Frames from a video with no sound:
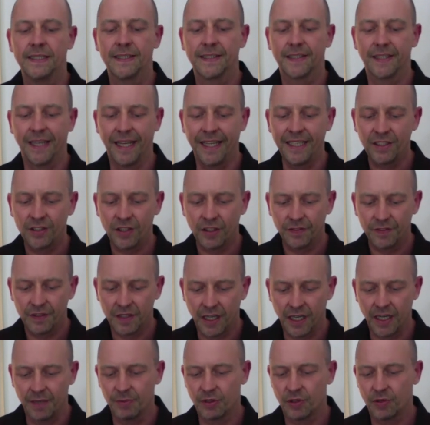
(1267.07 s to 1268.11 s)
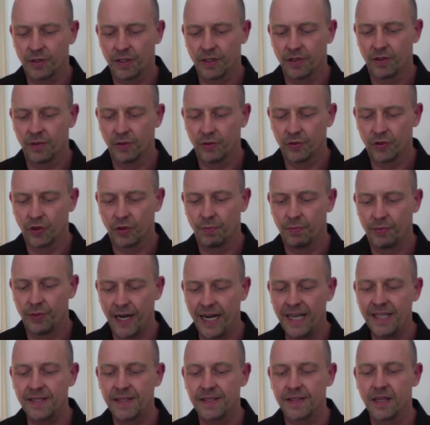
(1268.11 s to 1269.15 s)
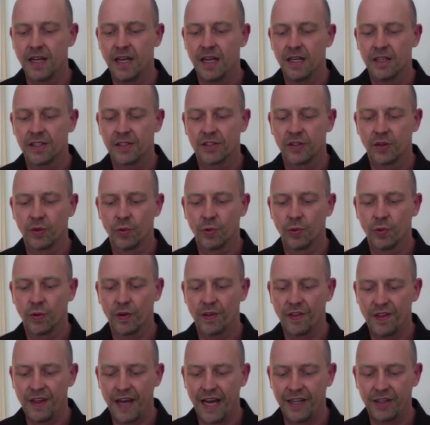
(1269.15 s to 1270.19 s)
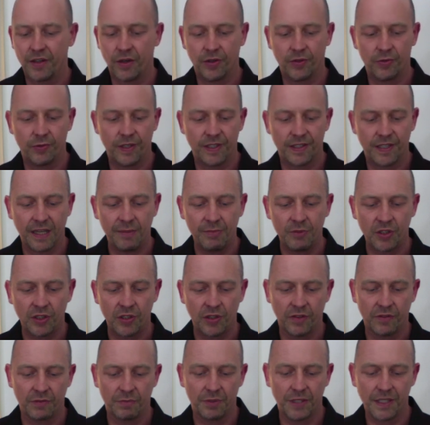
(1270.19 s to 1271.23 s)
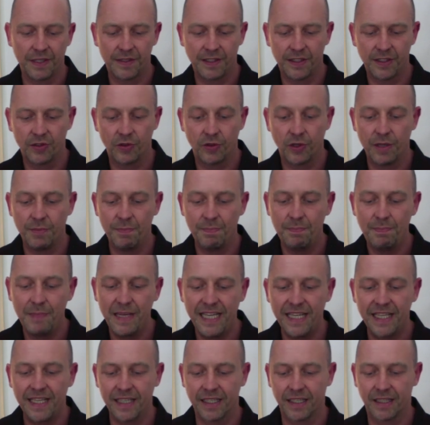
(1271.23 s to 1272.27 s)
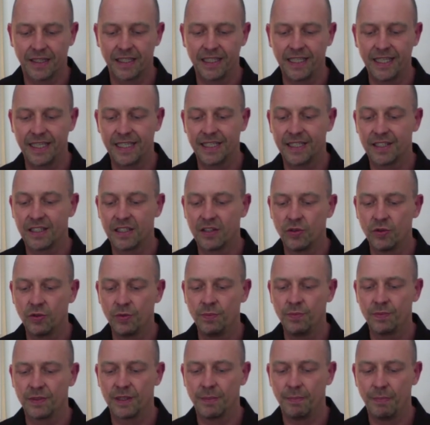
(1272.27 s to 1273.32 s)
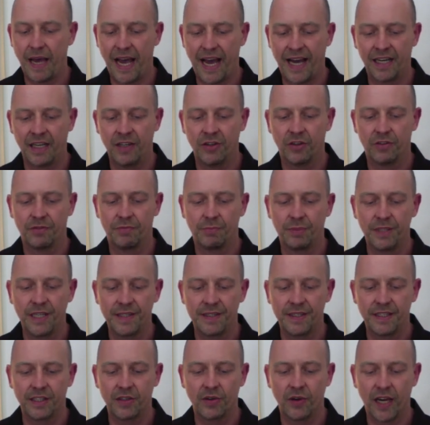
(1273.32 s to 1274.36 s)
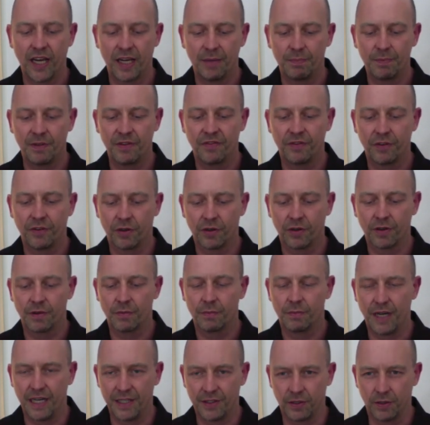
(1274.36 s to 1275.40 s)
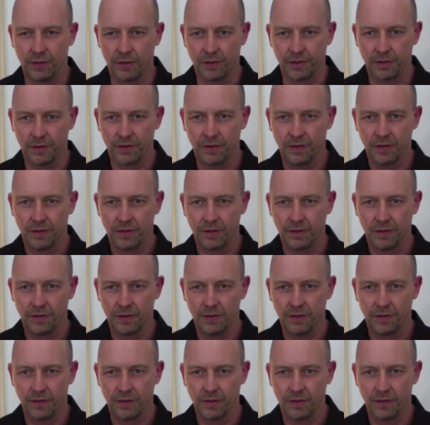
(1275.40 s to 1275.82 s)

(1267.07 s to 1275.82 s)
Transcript: The length of time you can hold your breath so that on resumption of breathing you immediately assume the pattern of breathing you had before the breath hold.